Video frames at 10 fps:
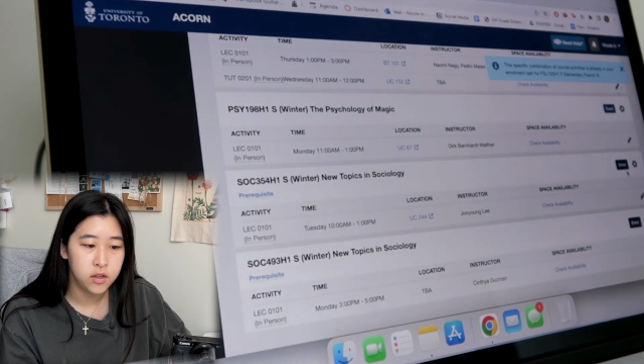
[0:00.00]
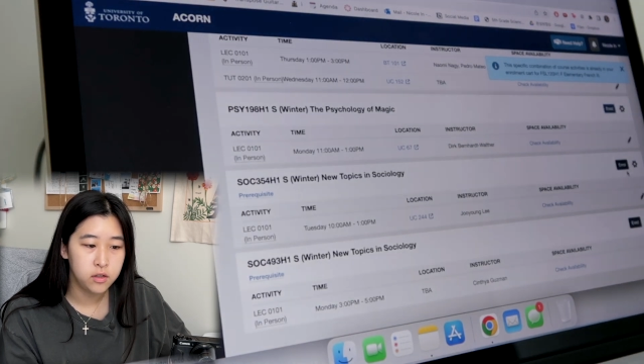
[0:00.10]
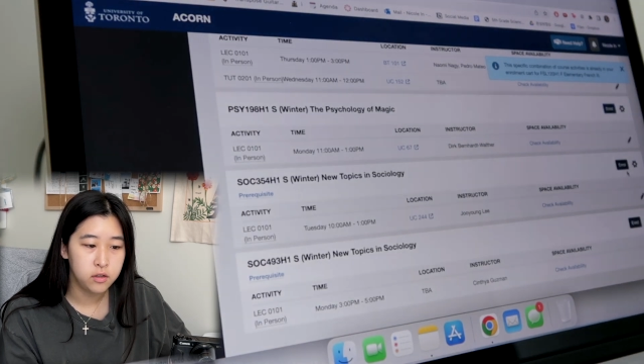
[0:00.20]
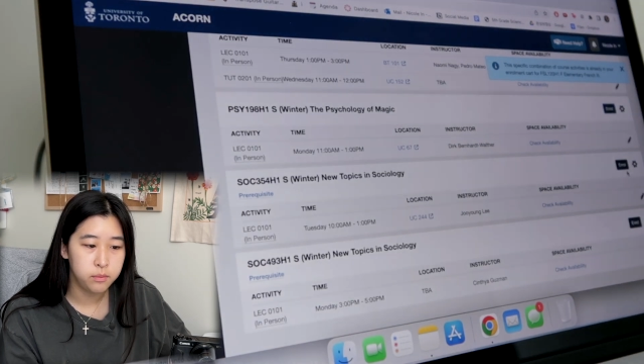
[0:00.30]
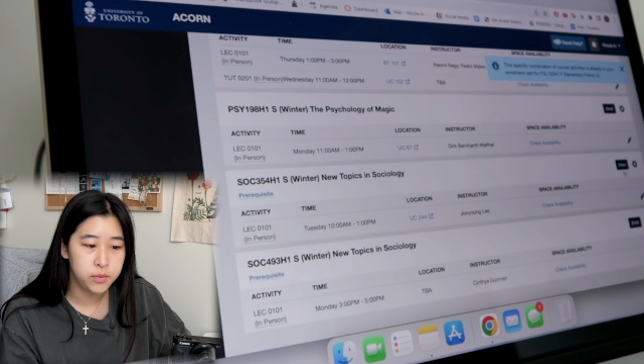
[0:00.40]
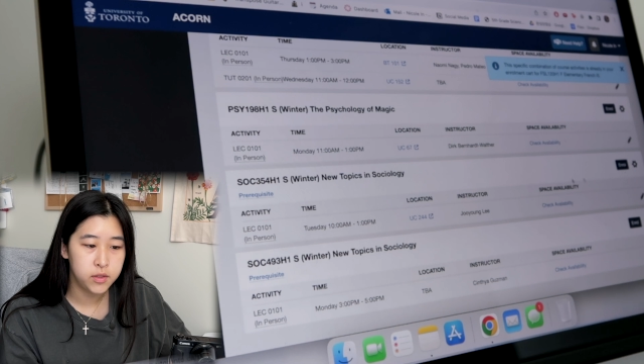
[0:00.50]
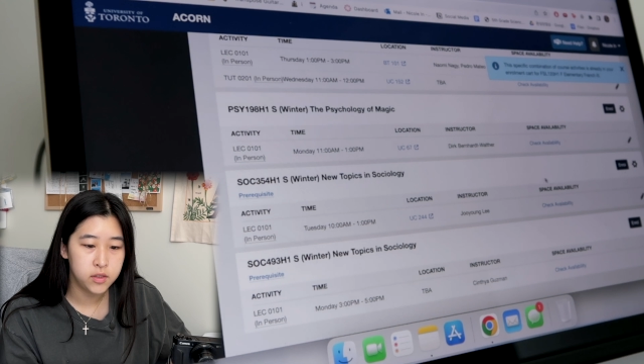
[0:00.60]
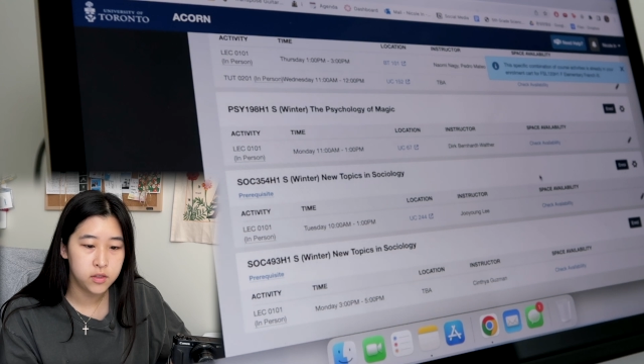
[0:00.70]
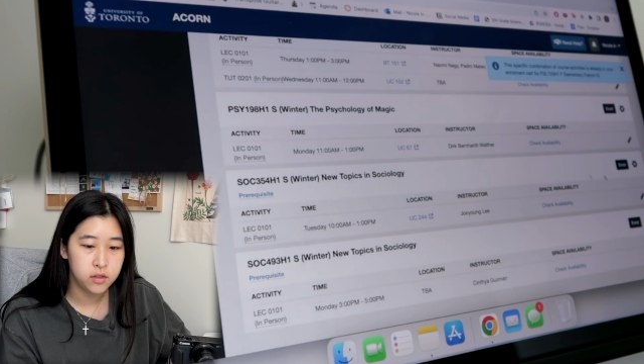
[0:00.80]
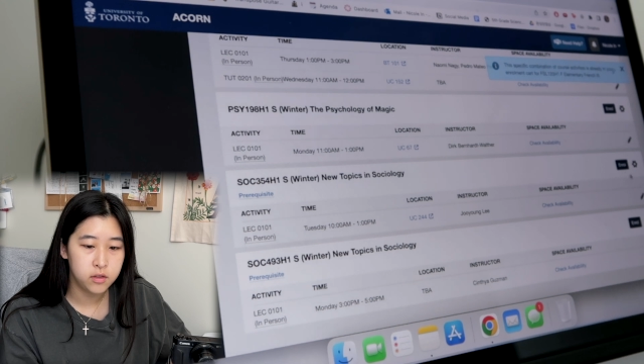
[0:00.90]
Oops.
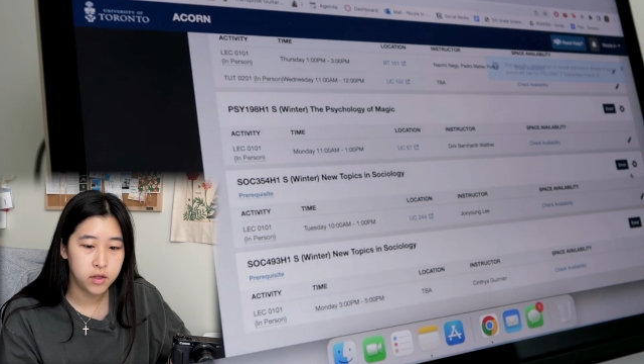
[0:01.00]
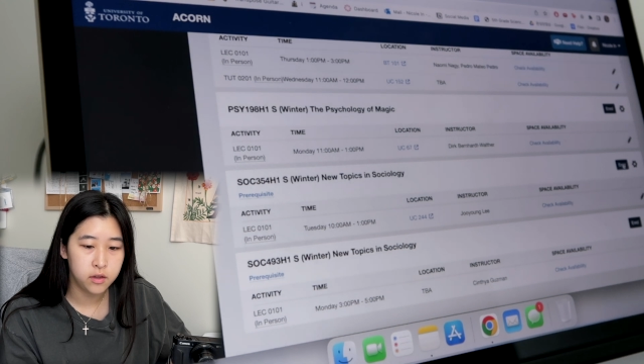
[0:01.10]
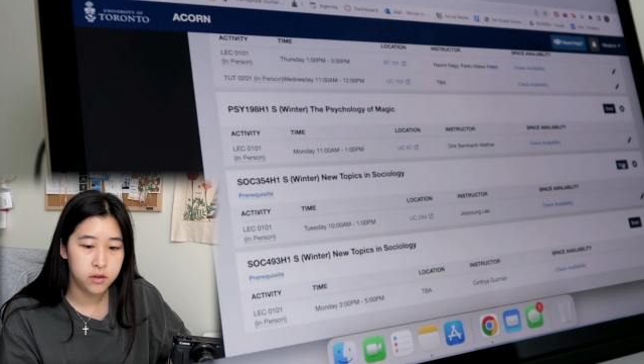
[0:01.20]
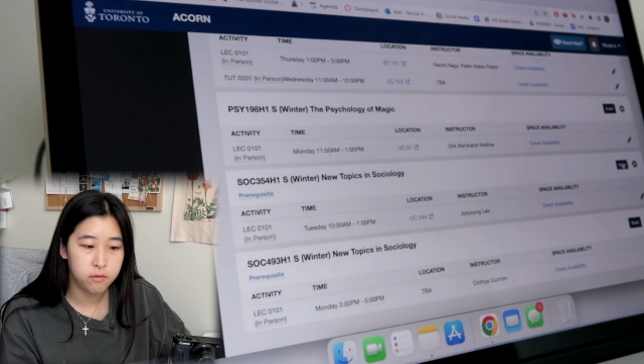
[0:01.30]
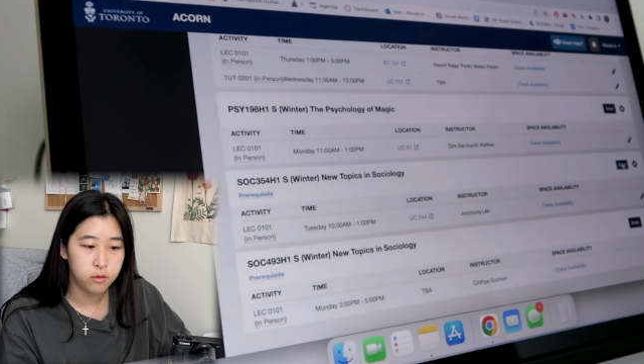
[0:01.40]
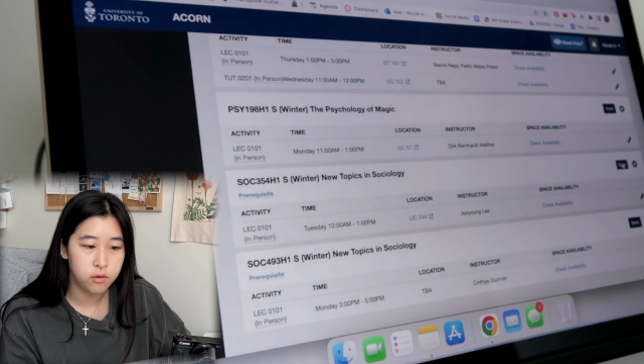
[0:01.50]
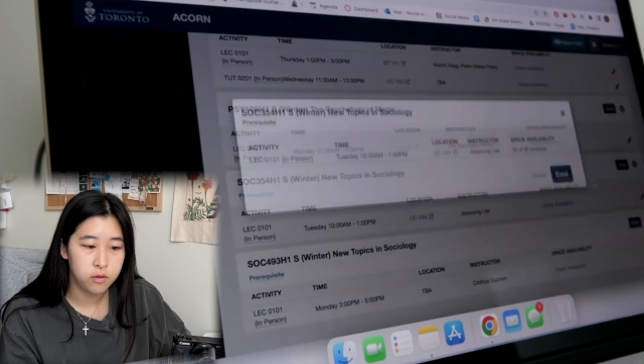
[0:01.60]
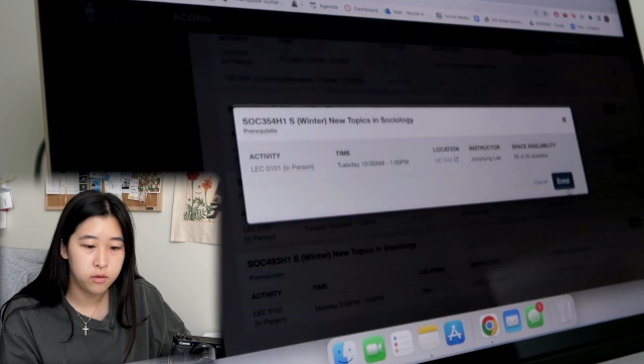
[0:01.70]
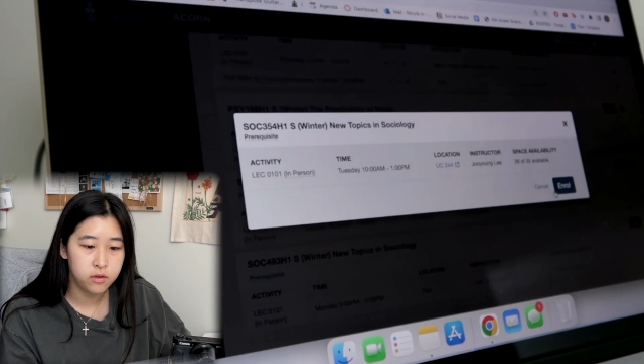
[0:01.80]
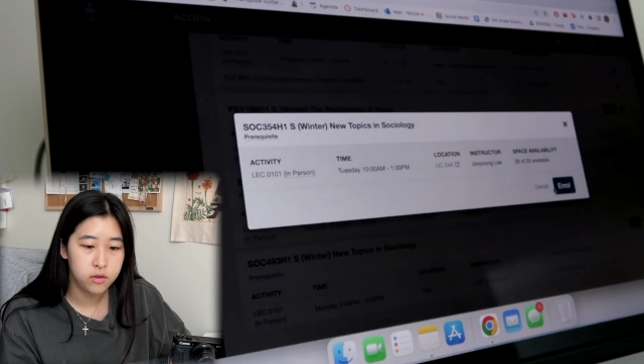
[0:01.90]
Okay,
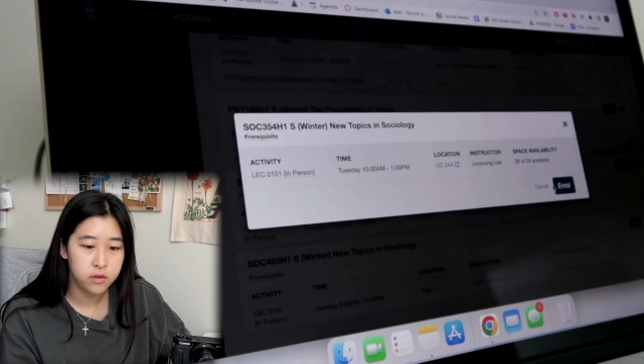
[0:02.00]
enroll.